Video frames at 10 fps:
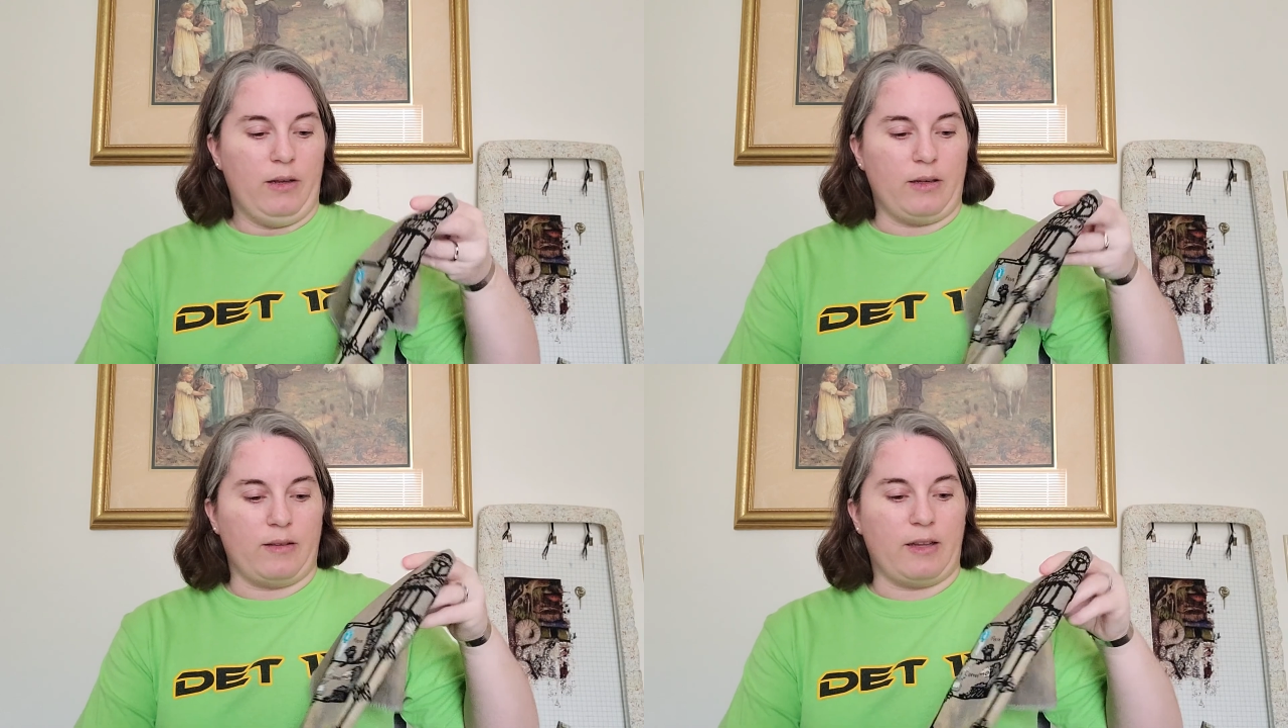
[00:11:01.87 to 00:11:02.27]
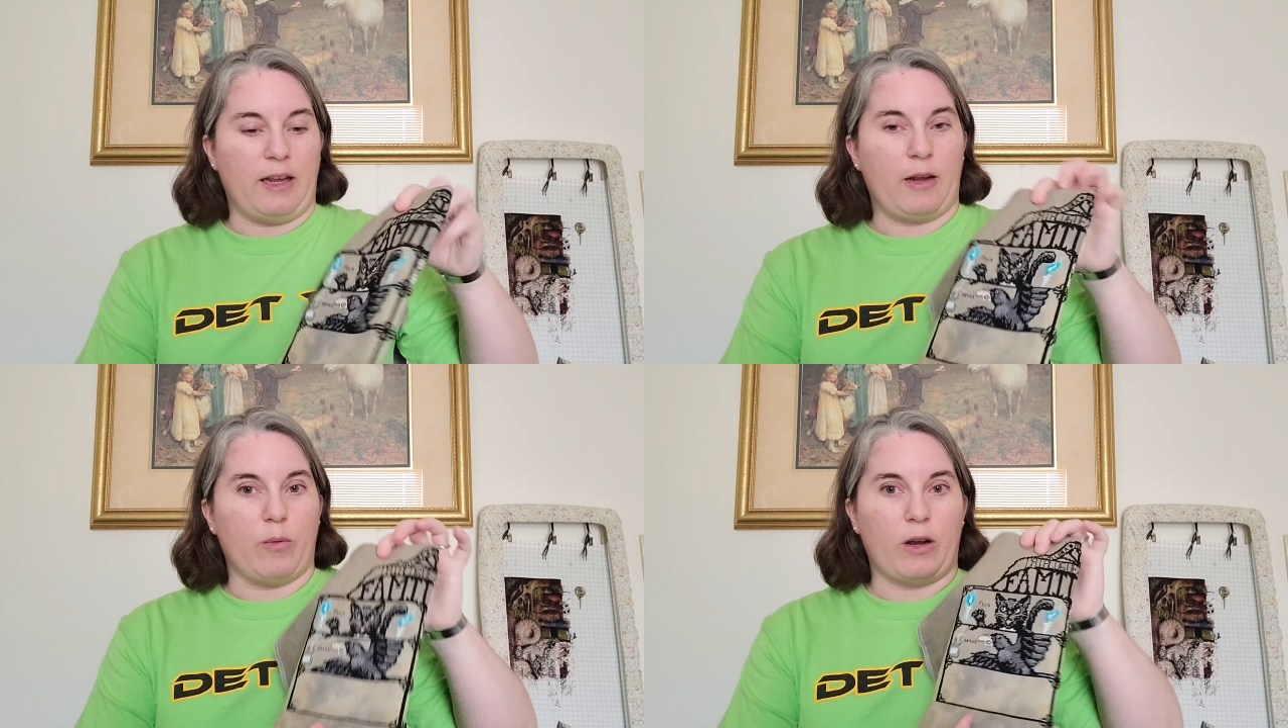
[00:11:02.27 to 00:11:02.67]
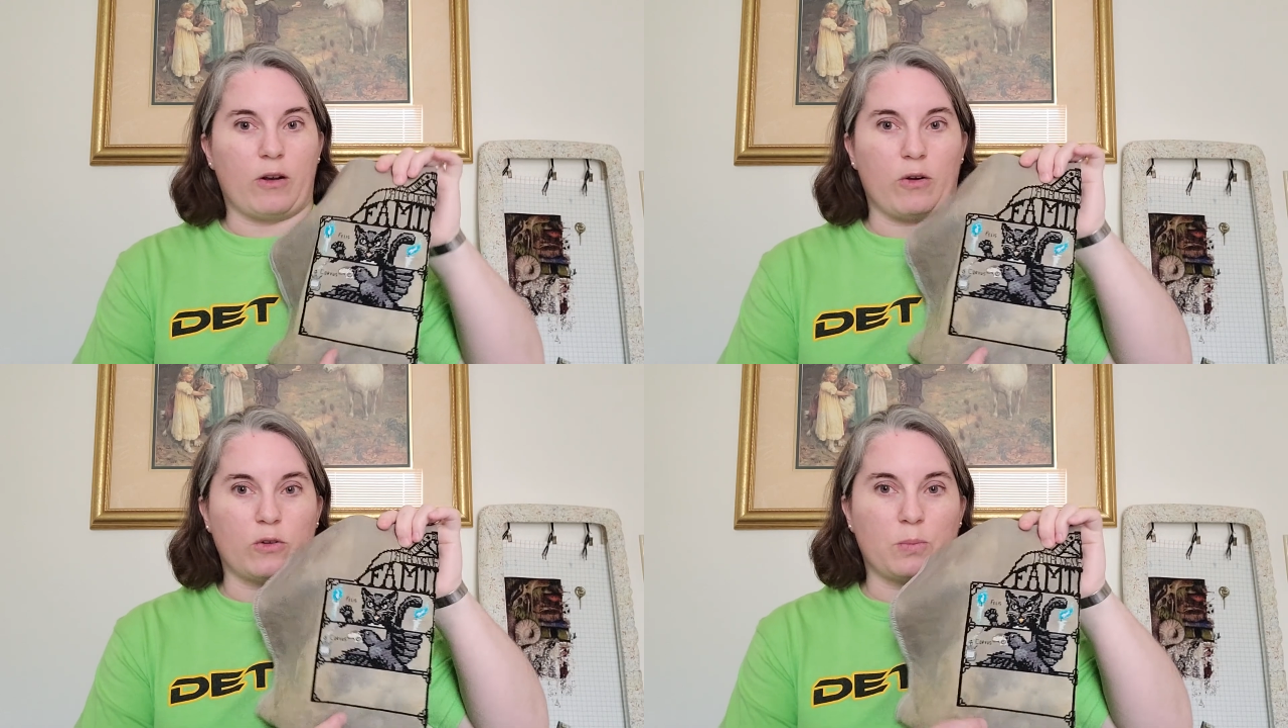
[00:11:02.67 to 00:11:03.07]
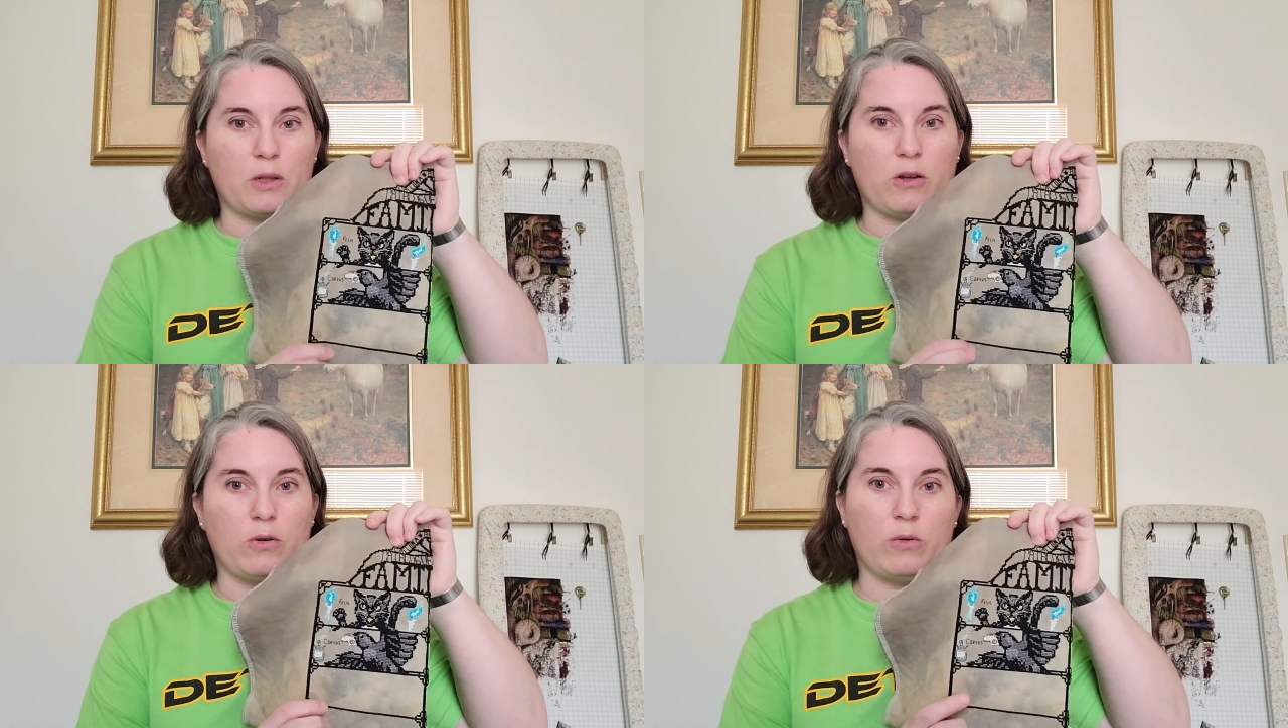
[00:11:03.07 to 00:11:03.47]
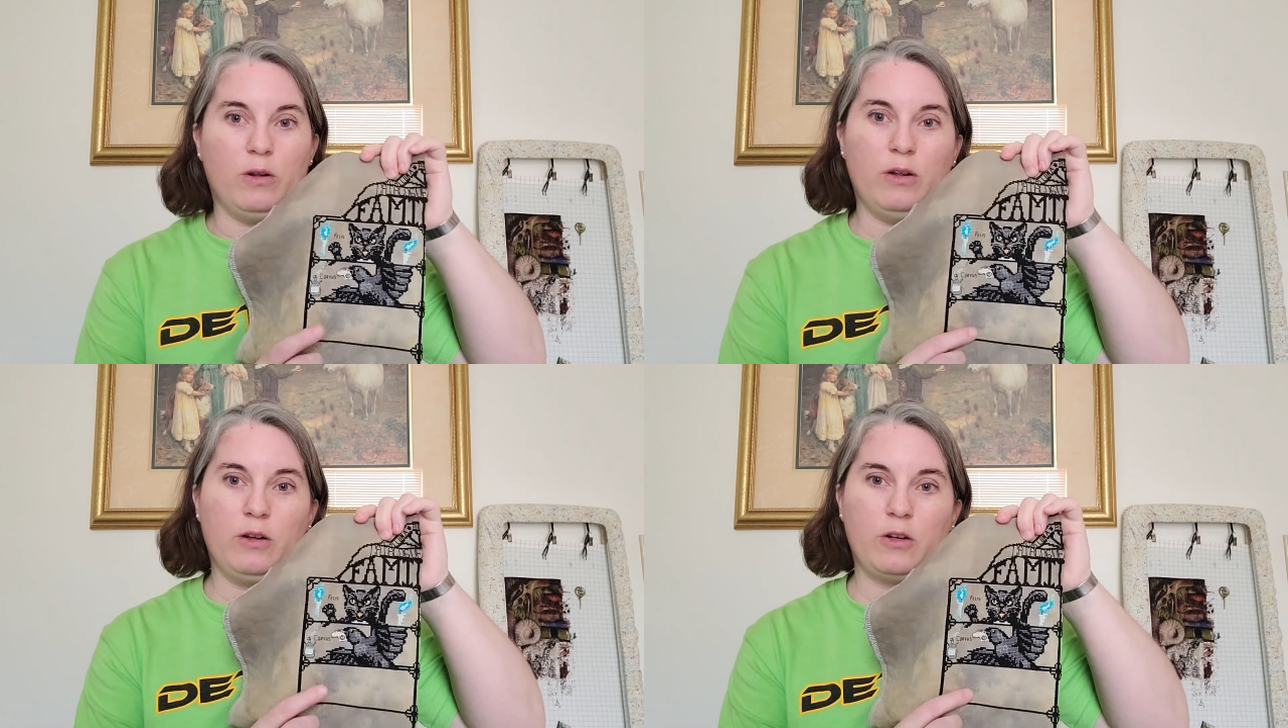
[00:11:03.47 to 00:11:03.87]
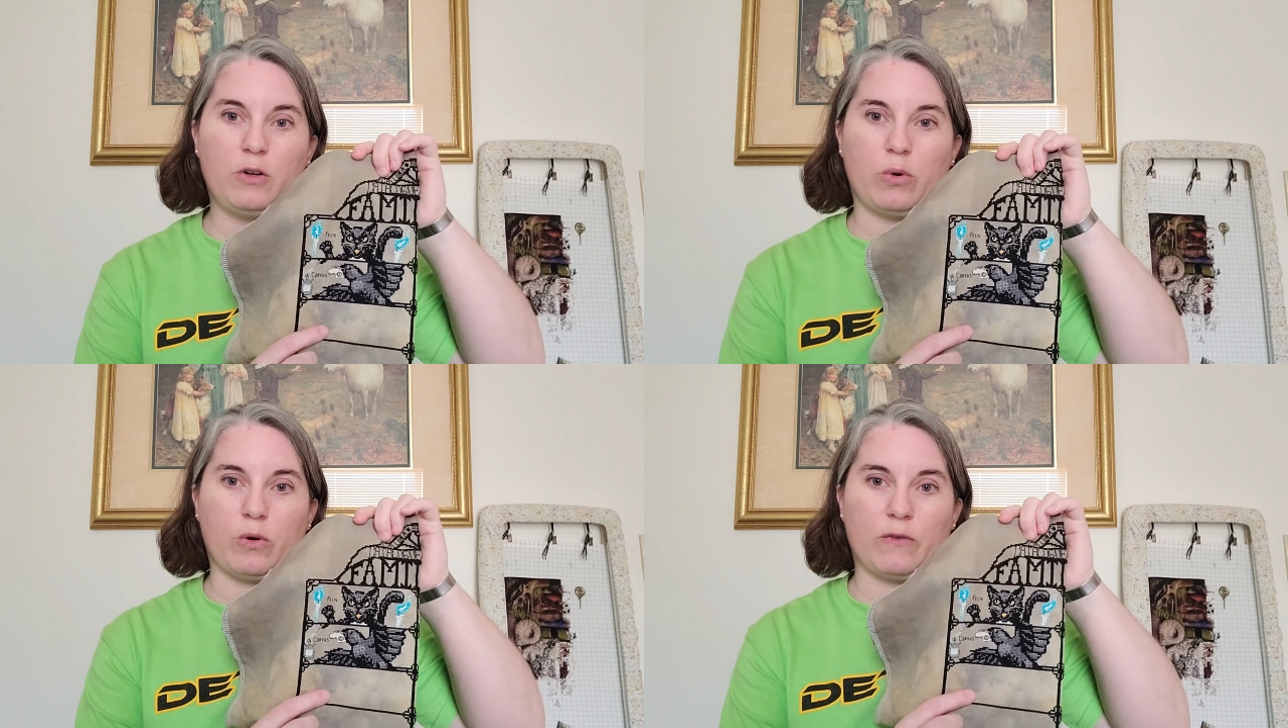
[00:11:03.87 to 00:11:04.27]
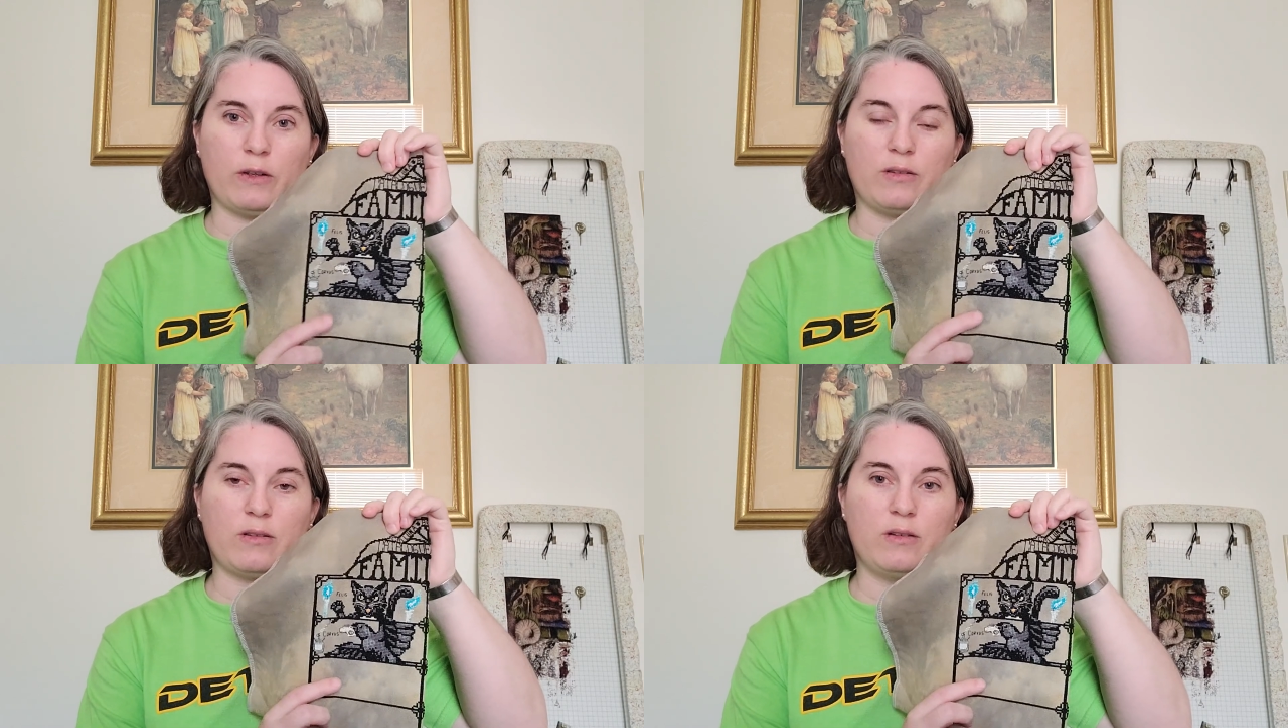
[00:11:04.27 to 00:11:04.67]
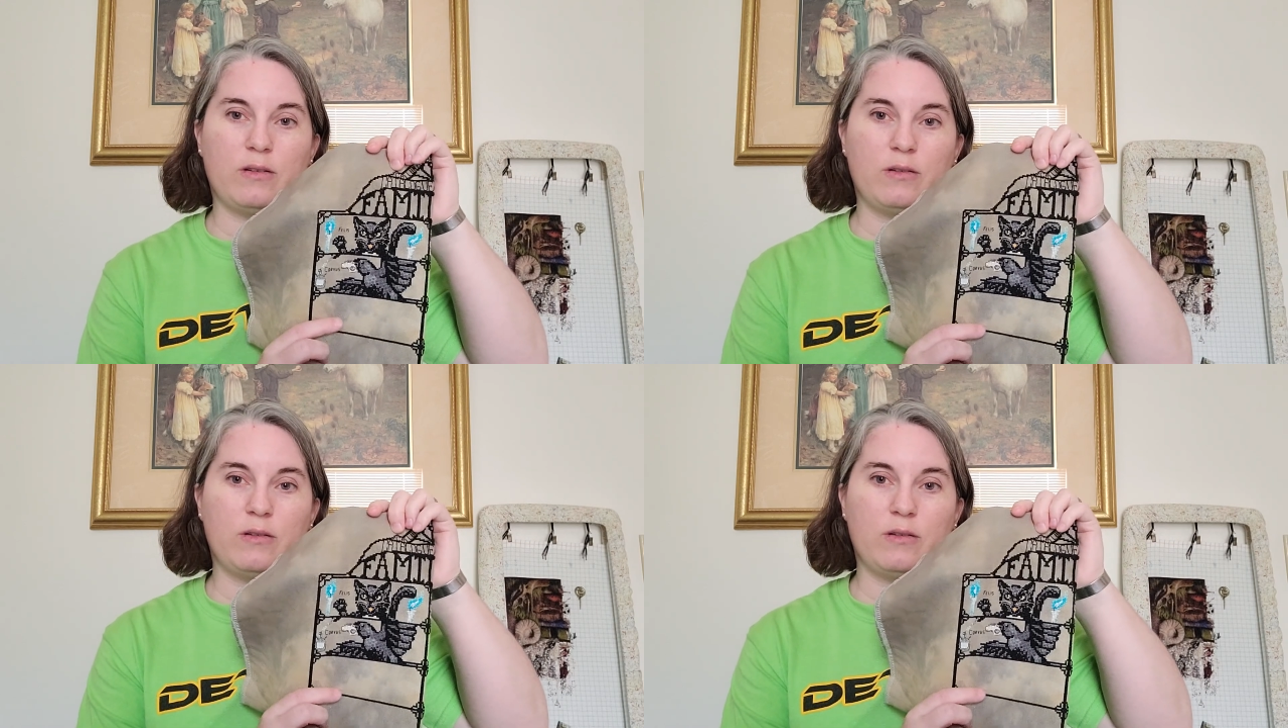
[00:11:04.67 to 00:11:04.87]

to seeing what goes below Corvus.